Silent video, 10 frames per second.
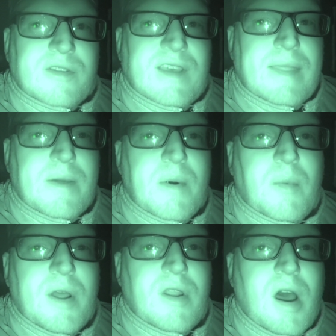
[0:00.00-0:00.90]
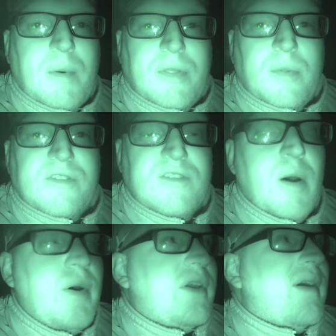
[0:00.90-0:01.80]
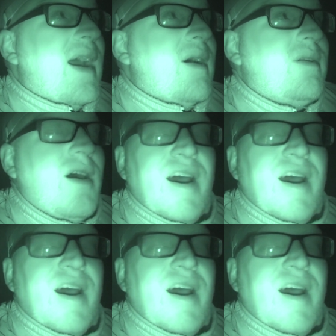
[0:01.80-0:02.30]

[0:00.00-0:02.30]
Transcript: to set them and whatnot without the snow on the ground.